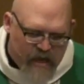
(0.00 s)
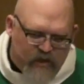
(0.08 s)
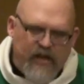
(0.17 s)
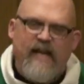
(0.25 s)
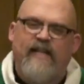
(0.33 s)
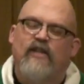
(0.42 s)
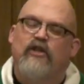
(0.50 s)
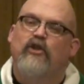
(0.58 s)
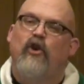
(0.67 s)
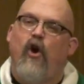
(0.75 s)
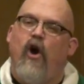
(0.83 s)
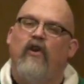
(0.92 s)

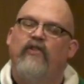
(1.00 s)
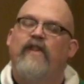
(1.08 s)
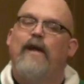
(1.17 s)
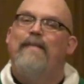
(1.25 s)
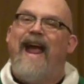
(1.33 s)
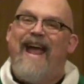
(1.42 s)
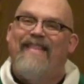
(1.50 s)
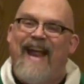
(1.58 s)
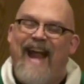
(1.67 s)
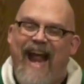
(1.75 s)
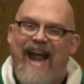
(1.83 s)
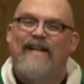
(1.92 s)
Jesus calls them and
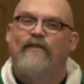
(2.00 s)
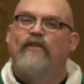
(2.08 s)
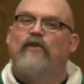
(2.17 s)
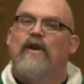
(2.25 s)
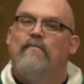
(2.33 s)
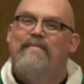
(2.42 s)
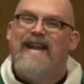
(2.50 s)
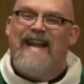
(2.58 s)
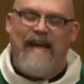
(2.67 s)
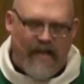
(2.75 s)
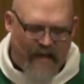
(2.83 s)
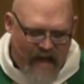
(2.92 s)
they answer
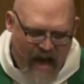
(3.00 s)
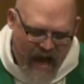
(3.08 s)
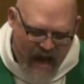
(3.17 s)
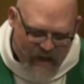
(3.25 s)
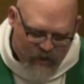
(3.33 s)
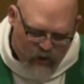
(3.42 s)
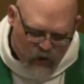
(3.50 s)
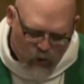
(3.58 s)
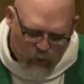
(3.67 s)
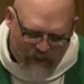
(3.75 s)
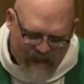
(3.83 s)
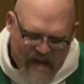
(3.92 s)
immediately and
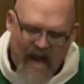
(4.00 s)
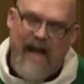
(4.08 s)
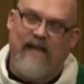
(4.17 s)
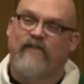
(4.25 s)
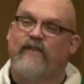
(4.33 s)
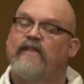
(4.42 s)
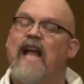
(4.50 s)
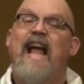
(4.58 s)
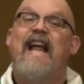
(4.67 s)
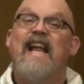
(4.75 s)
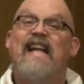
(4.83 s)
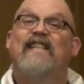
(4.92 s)
do what he asks.
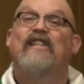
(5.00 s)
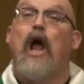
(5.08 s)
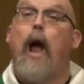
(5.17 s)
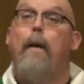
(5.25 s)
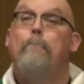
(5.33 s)
It's